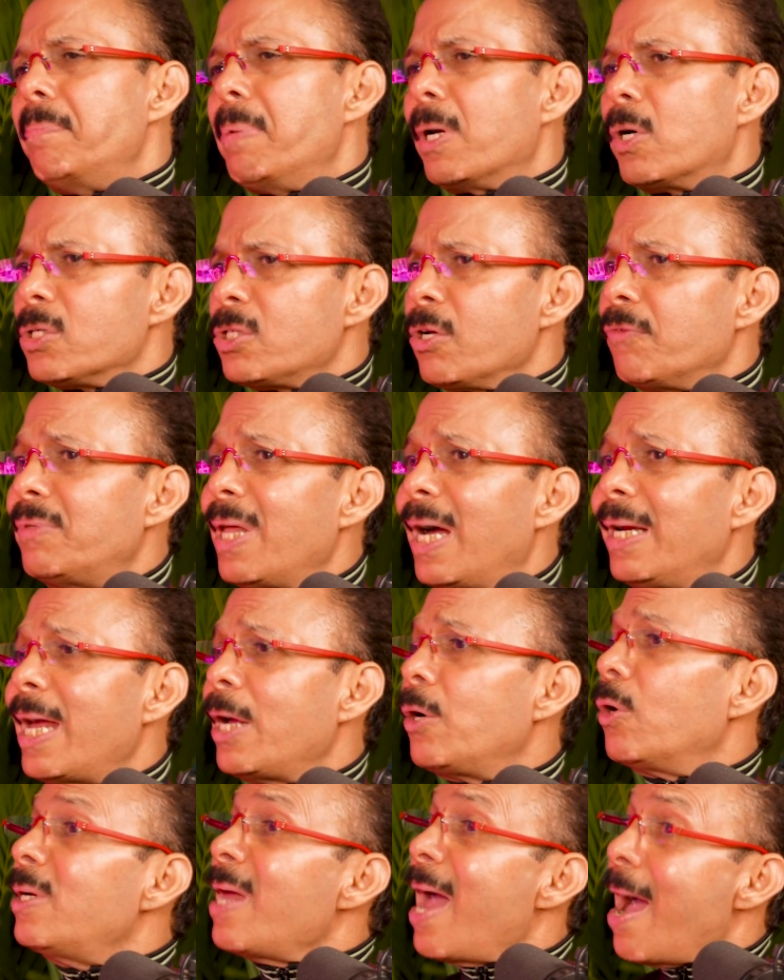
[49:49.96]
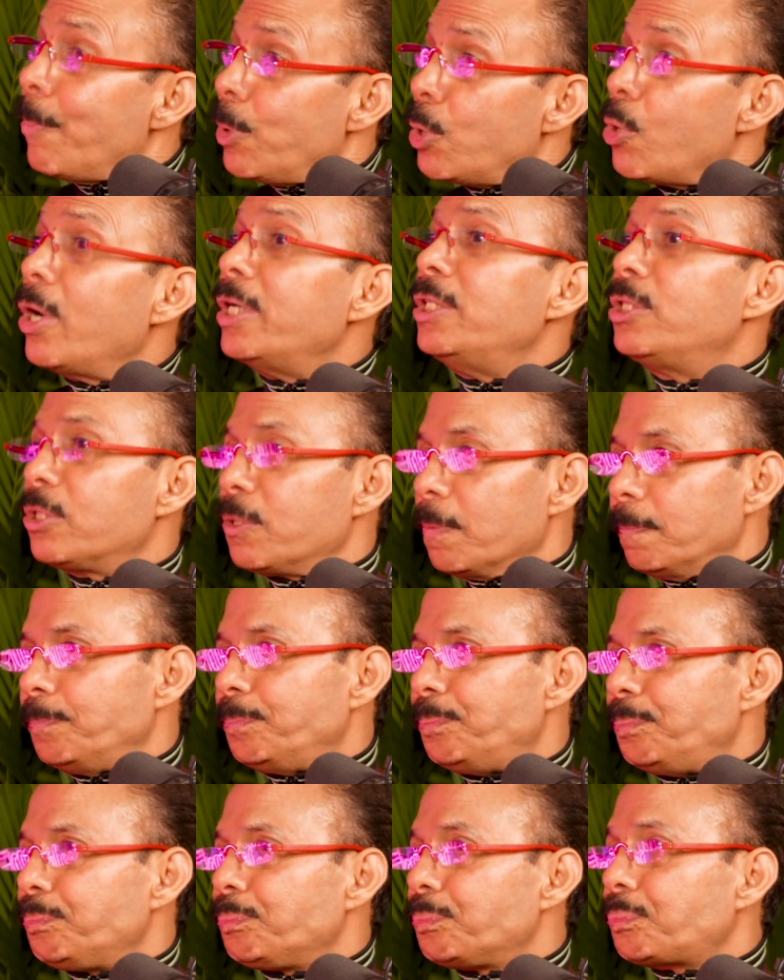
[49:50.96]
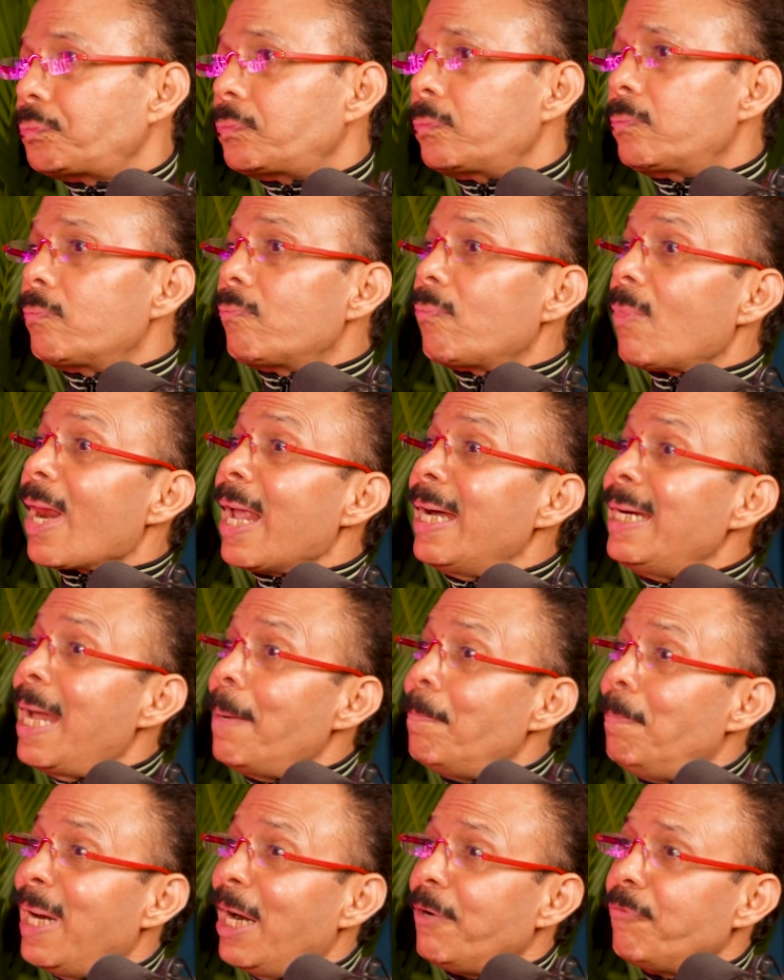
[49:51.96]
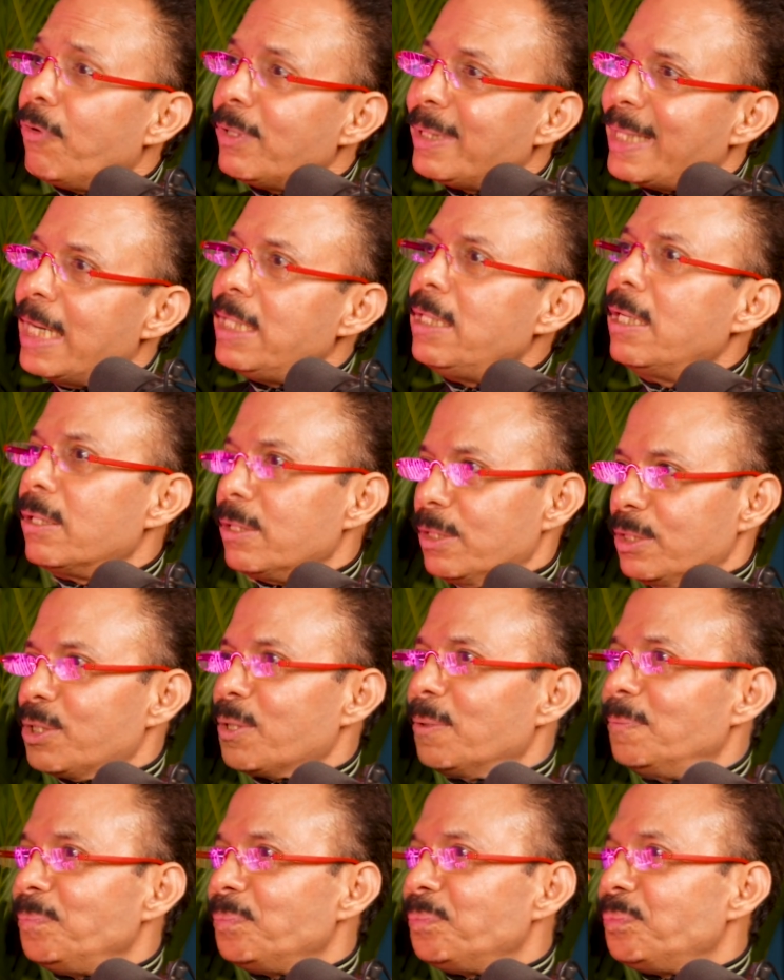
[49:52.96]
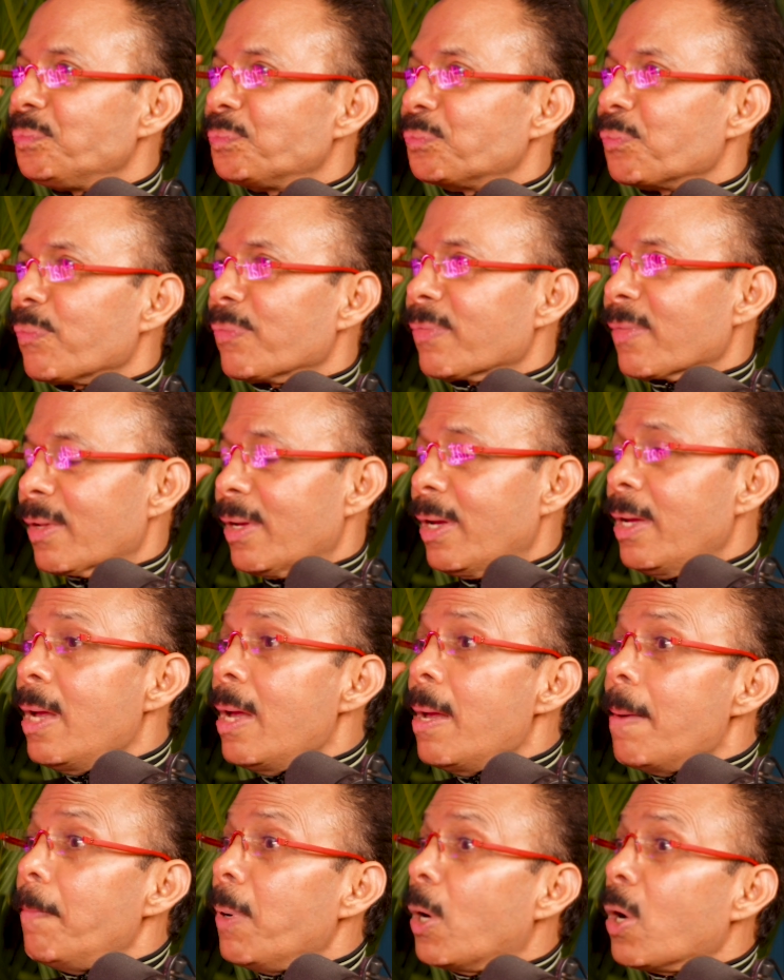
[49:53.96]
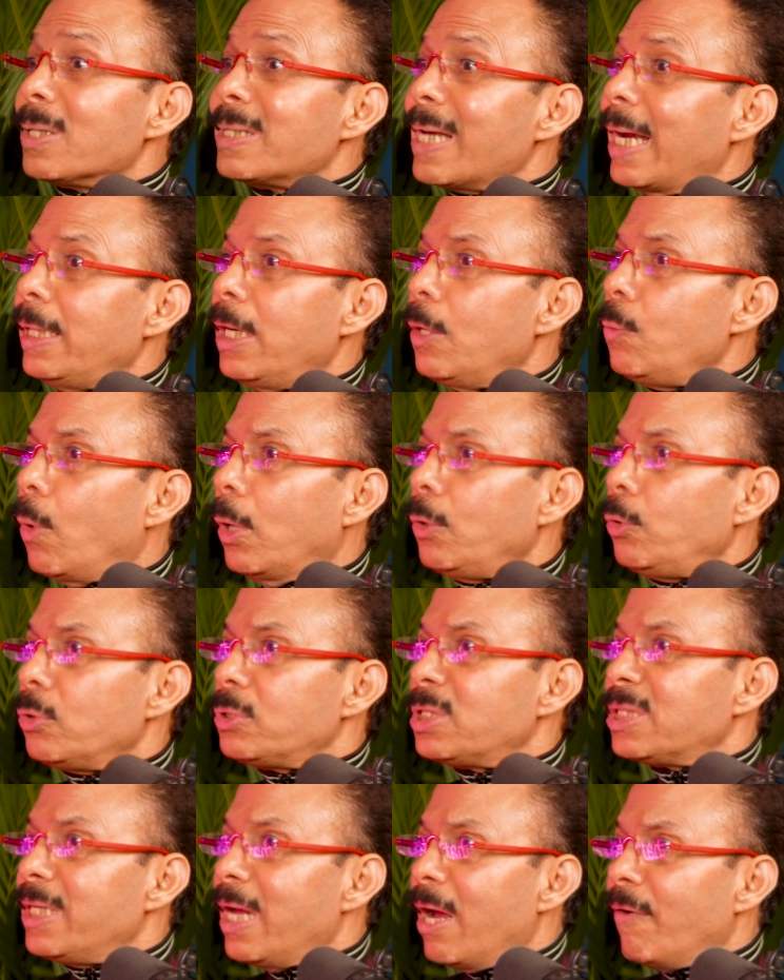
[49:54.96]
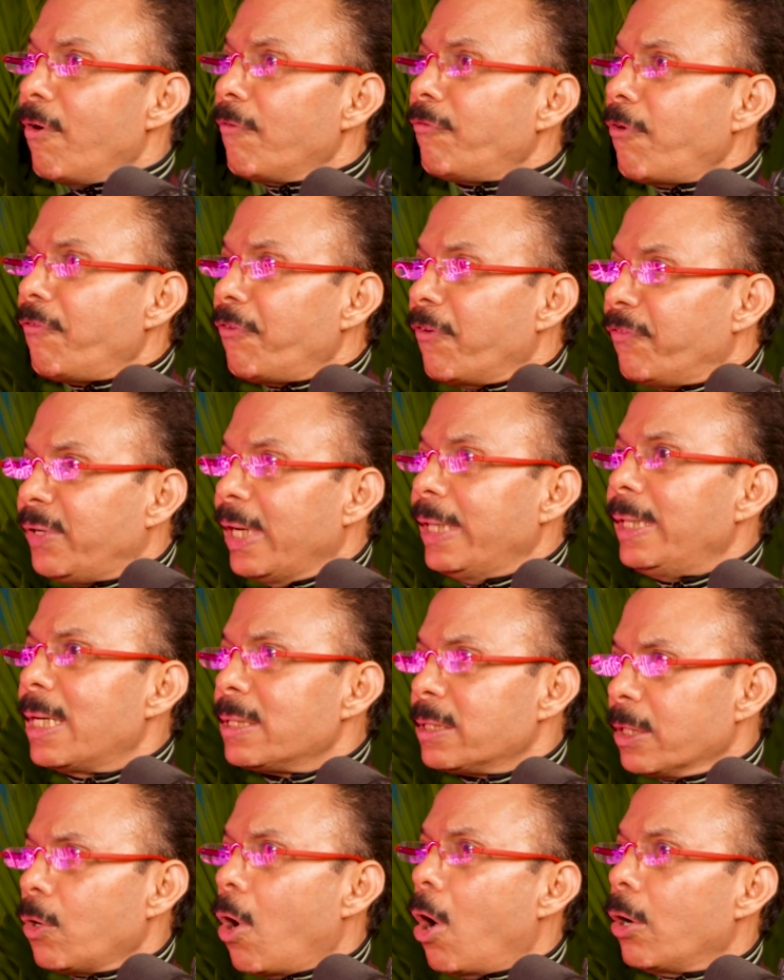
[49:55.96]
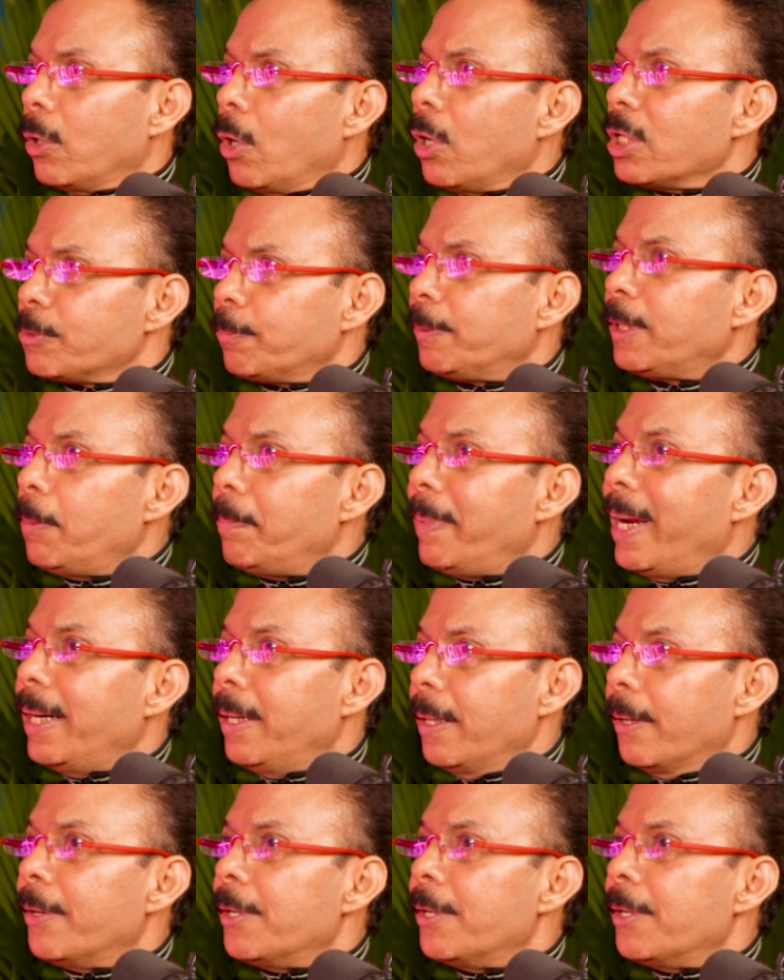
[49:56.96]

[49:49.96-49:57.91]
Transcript: and because of that, I got hemorrhoids. And I bled for 10 years because I didn't want to stay away for 15 days on a hospital bed.